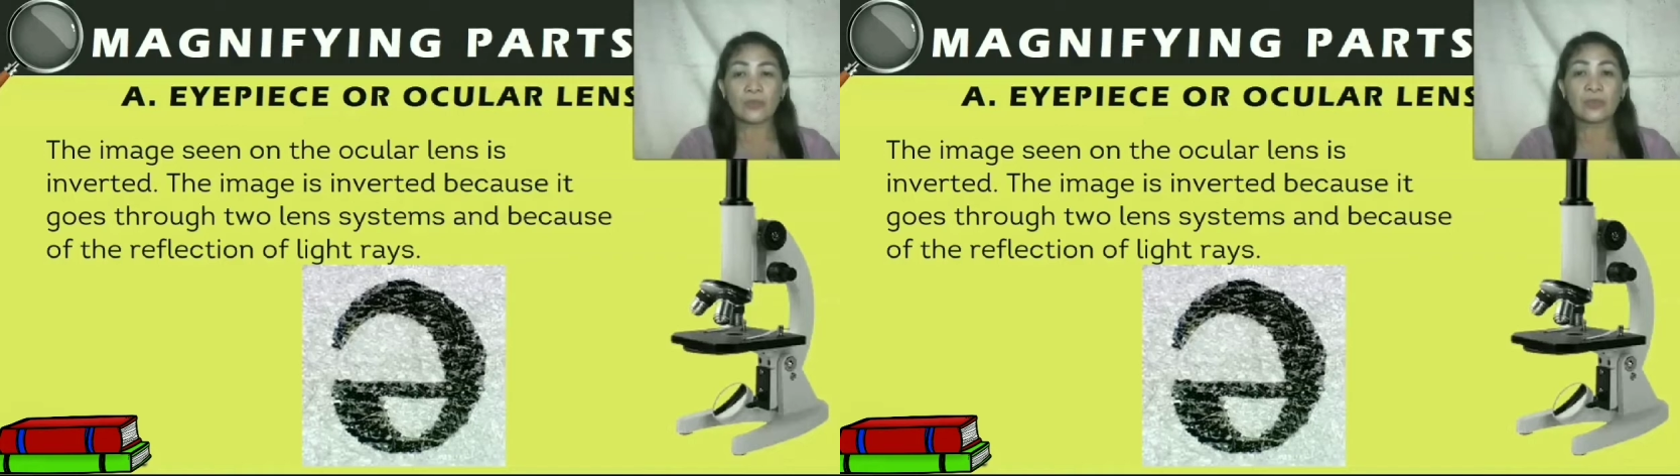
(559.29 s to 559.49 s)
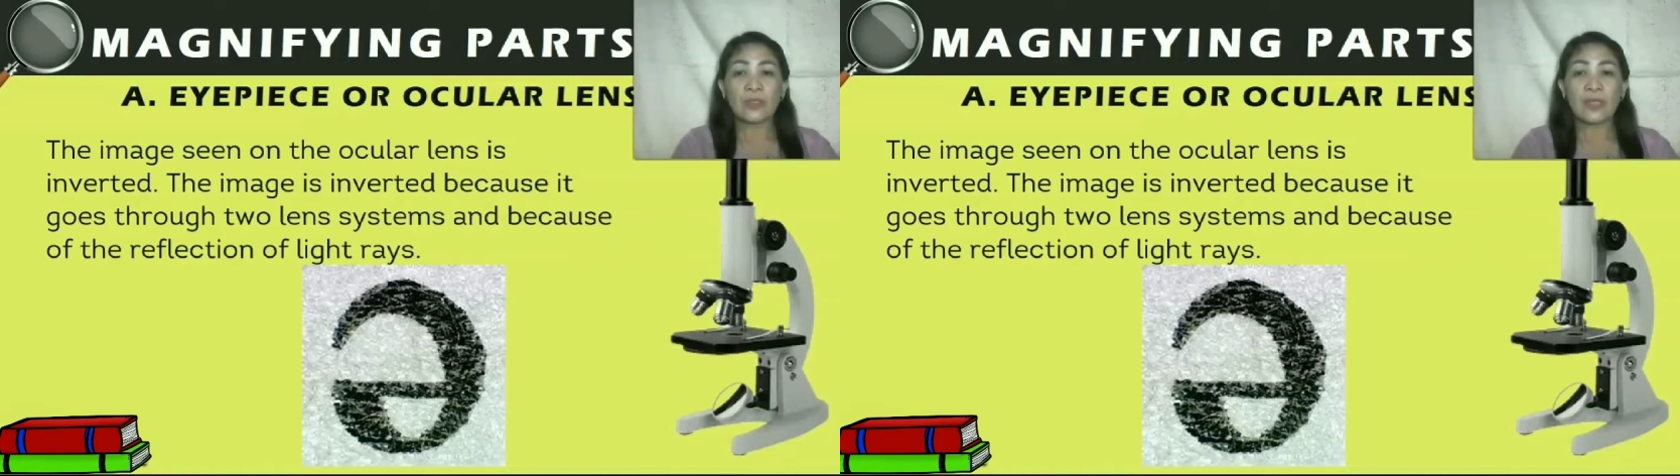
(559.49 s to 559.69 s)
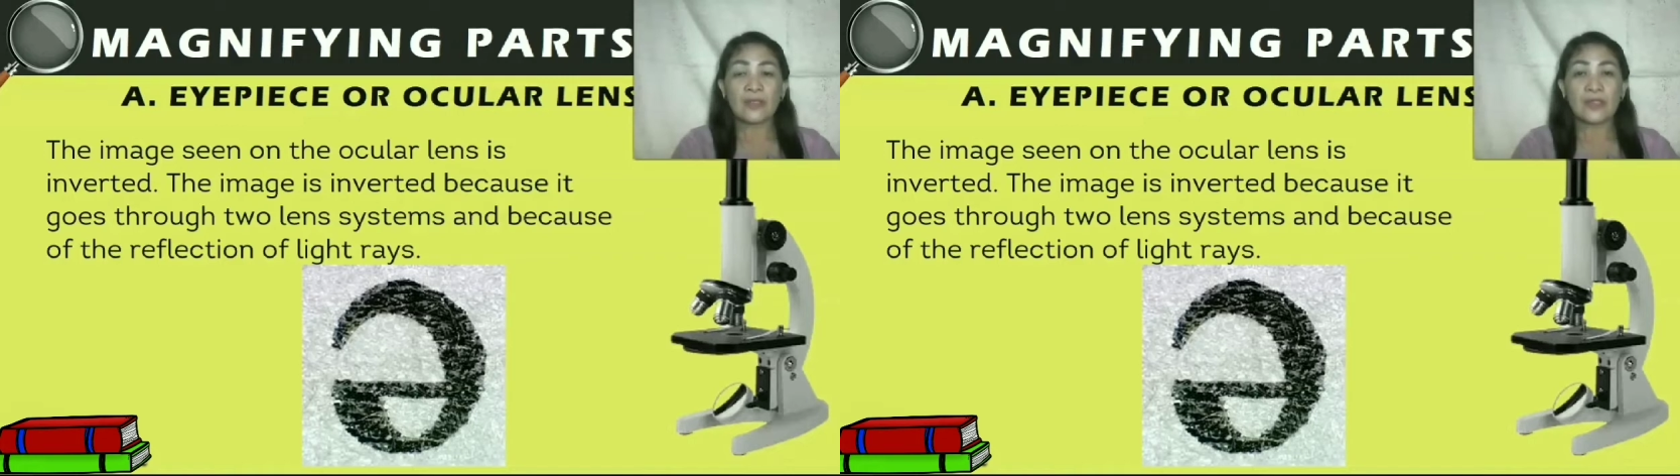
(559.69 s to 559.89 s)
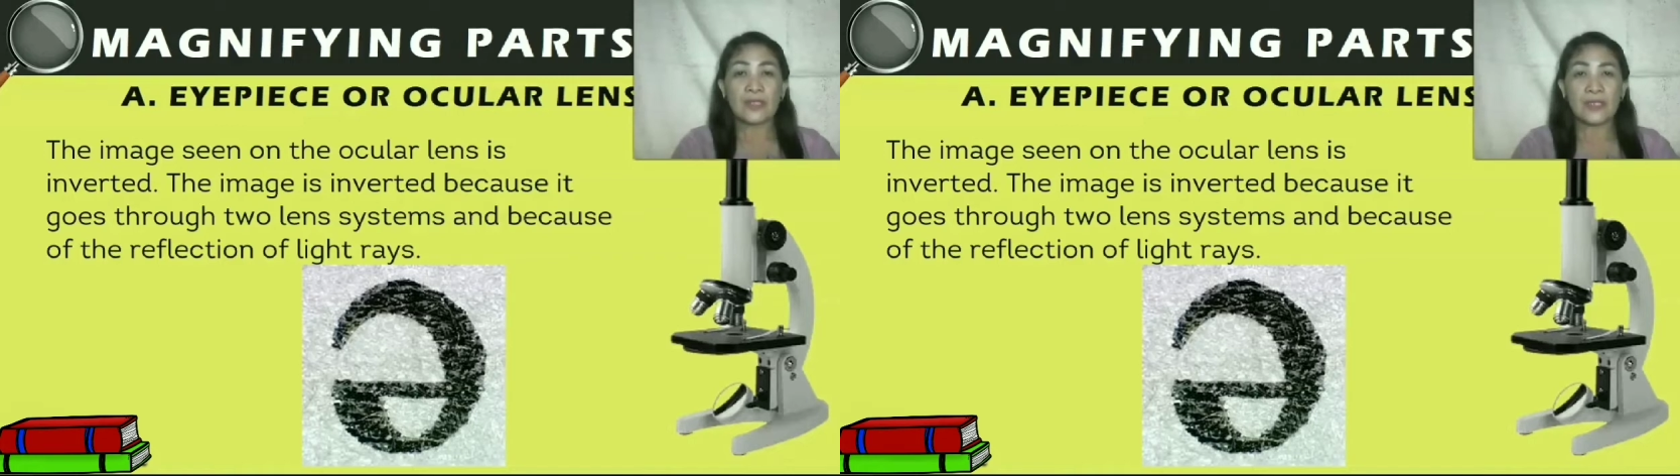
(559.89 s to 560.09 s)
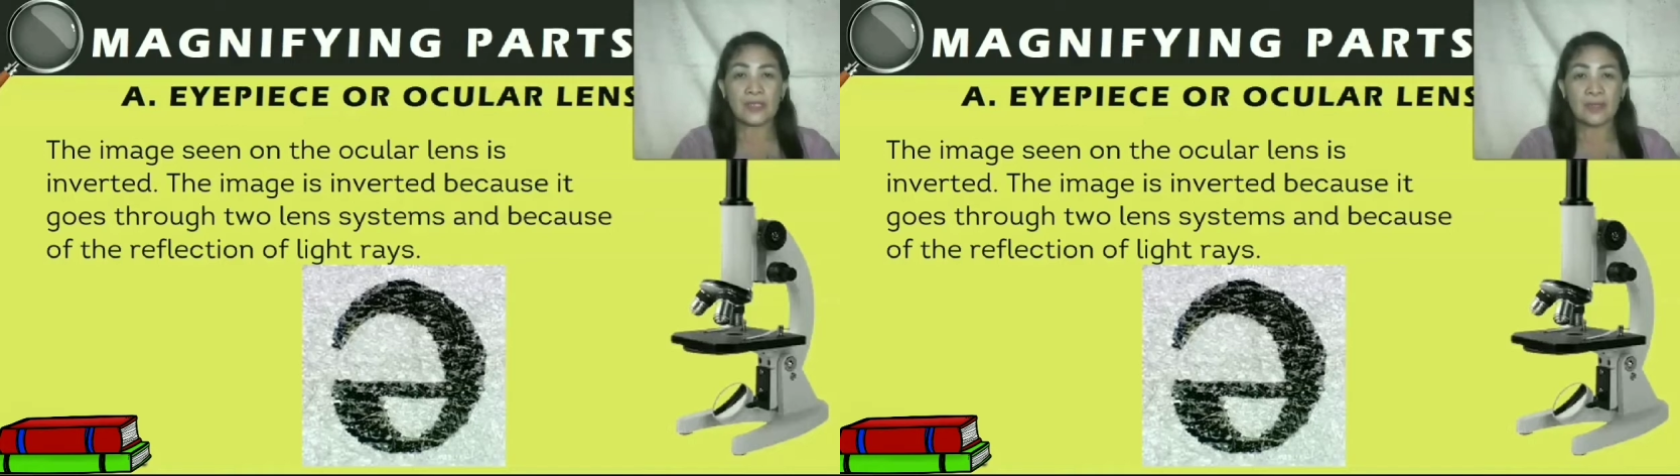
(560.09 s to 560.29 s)
two lens
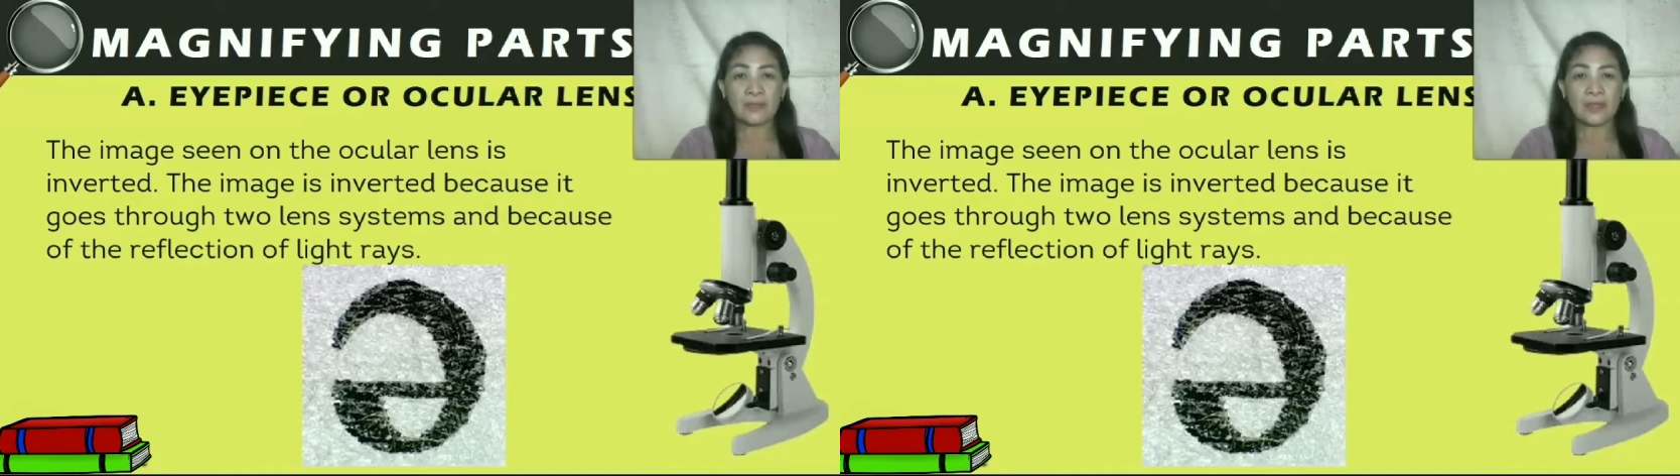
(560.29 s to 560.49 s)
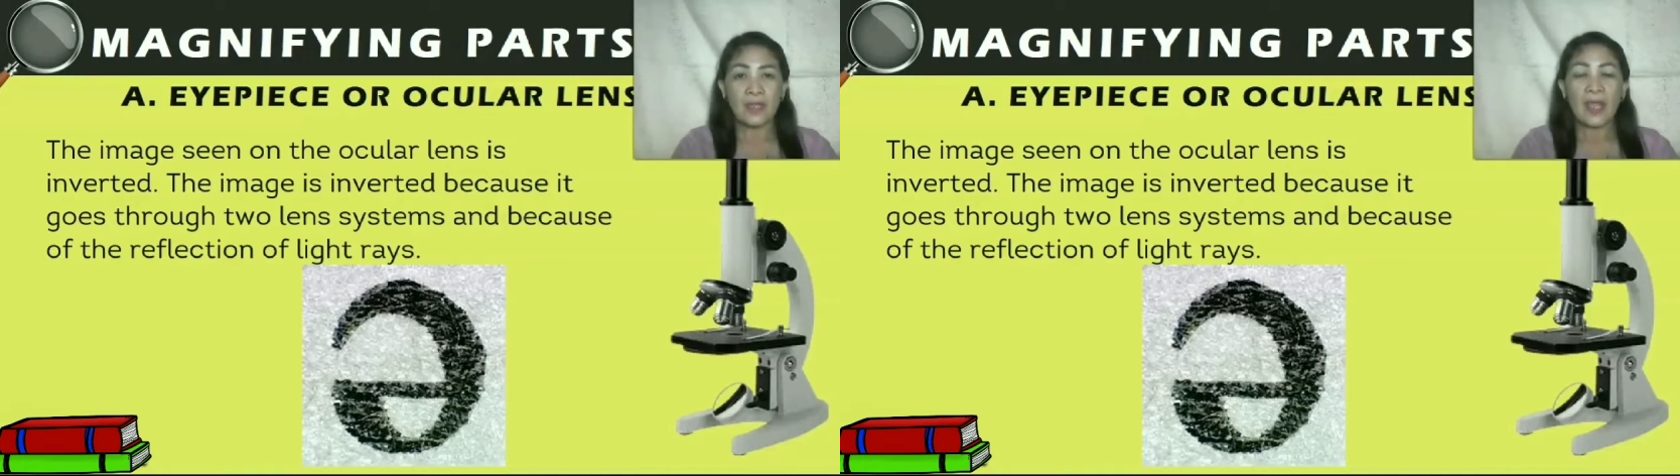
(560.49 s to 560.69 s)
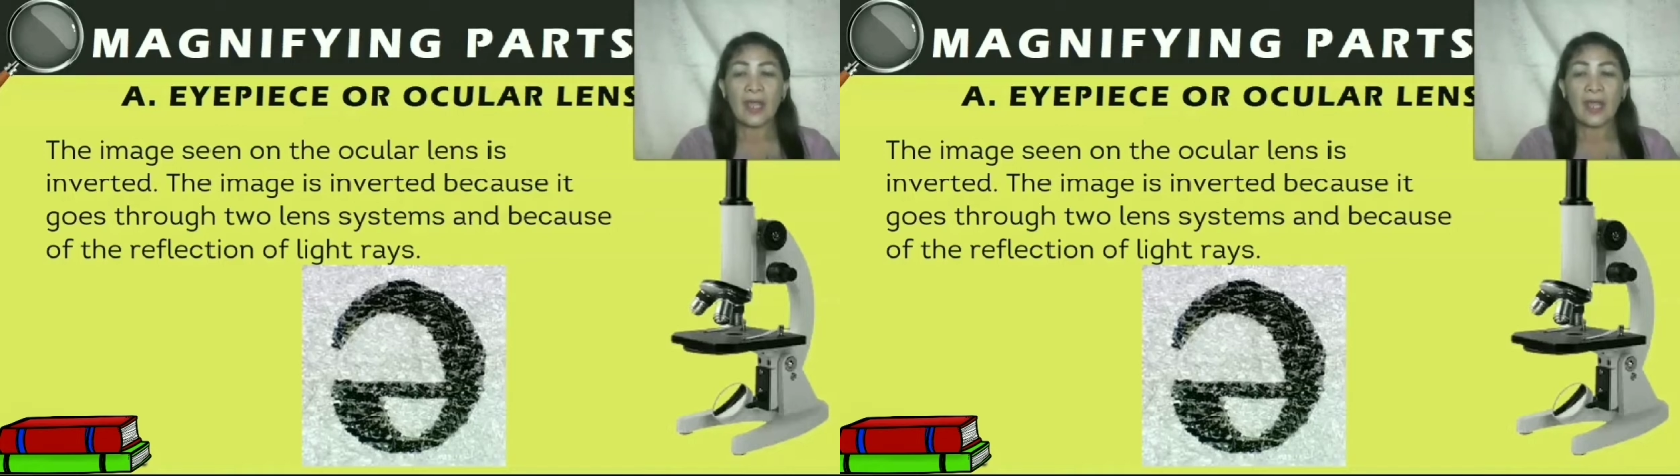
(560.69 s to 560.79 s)
systems